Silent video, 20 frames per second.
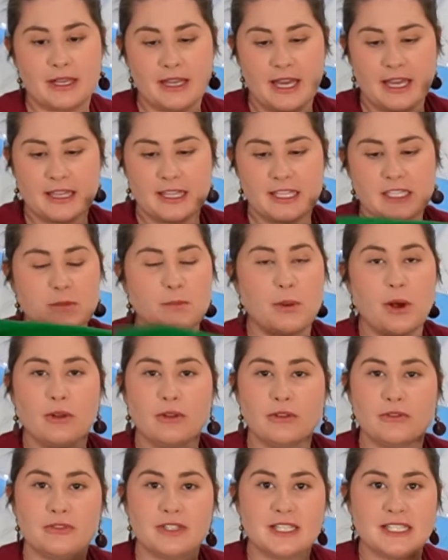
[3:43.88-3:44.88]
like this
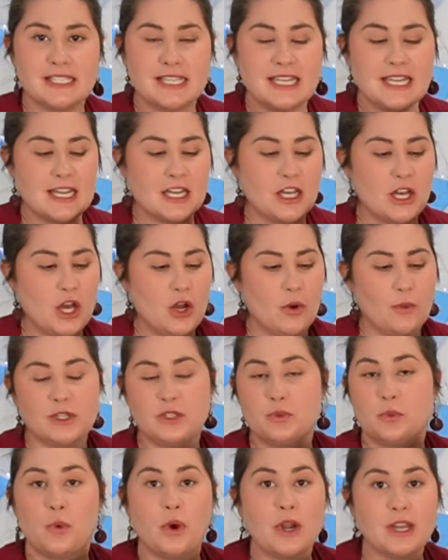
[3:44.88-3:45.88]
polar fleece here,
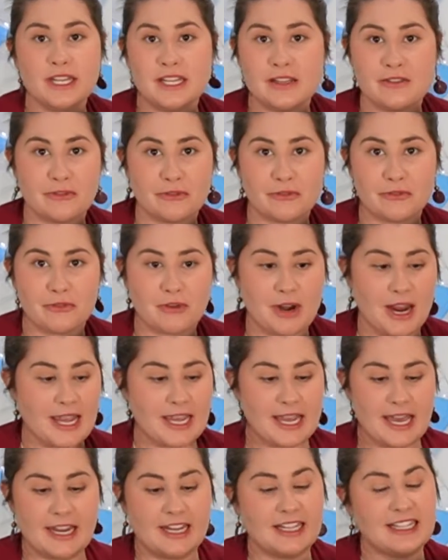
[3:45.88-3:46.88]
which won't even
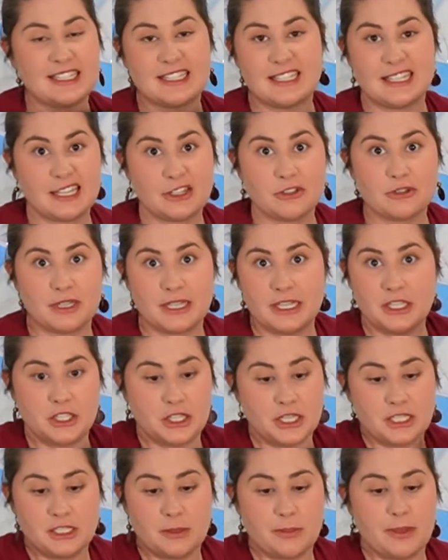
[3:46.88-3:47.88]
fray, and it's literally
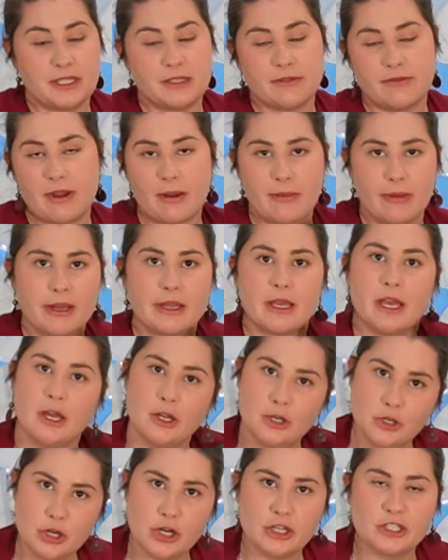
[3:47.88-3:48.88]
just a piece of fabric,
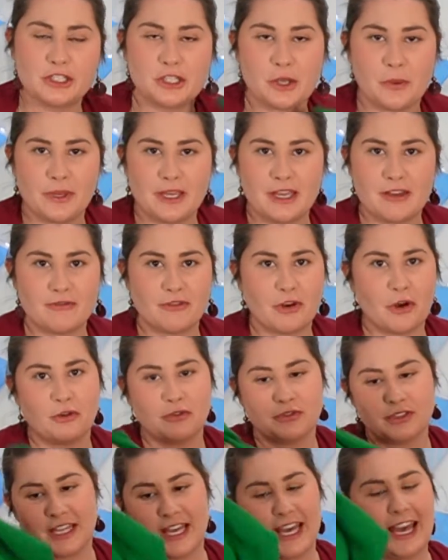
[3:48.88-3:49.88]
no sewing
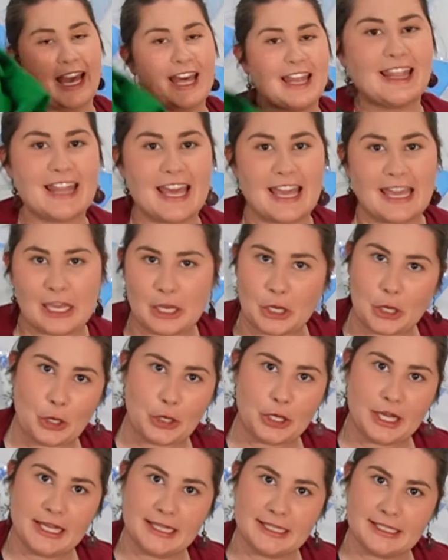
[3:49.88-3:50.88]
involved. There you go,
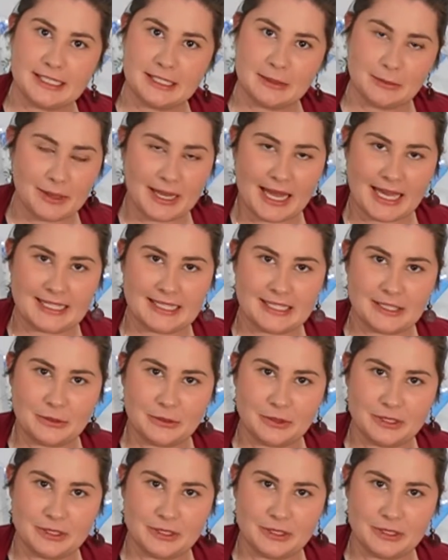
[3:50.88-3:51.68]
instant play silk.